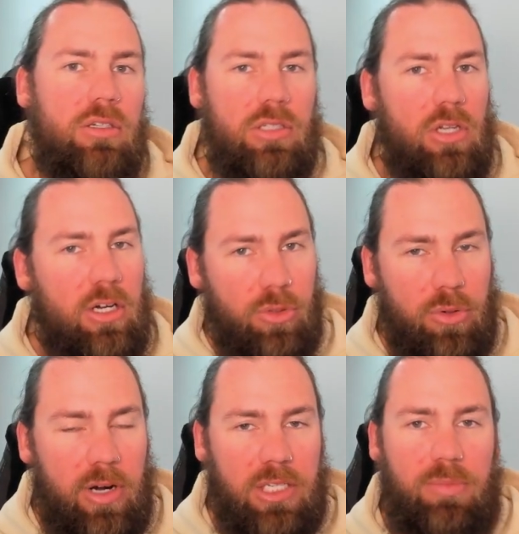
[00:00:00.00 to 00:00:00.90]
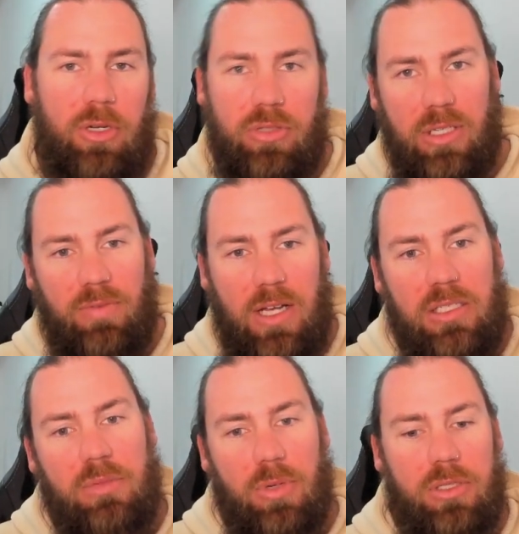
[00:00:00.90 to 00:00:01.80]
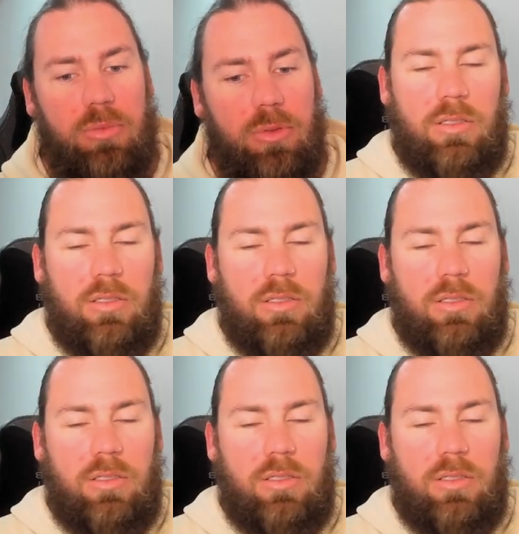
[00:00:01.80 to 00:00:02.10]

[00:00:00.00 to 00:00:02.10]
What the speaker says: cycle through our spells as fast as possible.